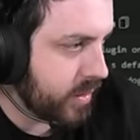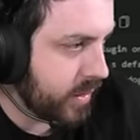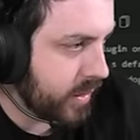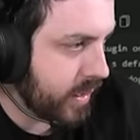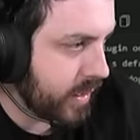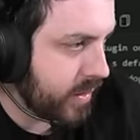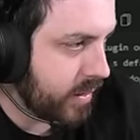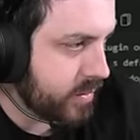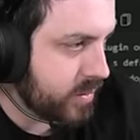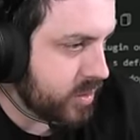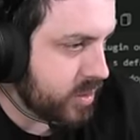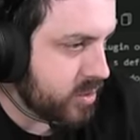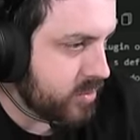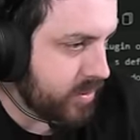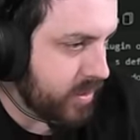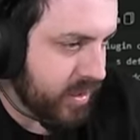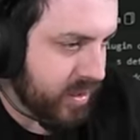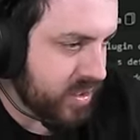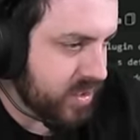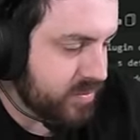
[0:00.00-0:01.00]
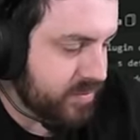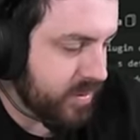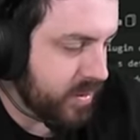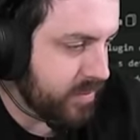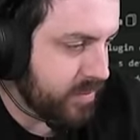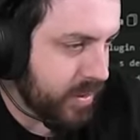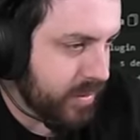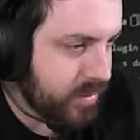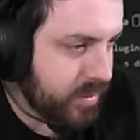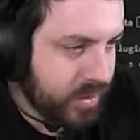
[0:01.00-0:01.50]
how to use plugins.
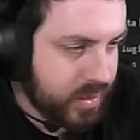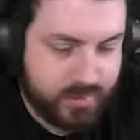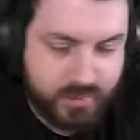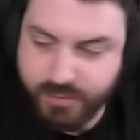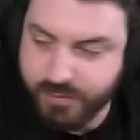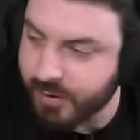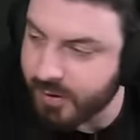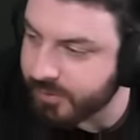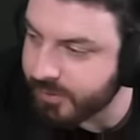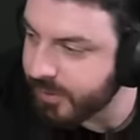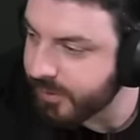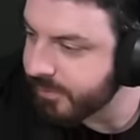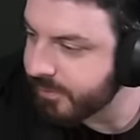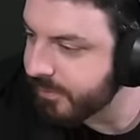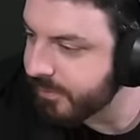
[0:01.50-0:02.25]
People don't give a fuck, man.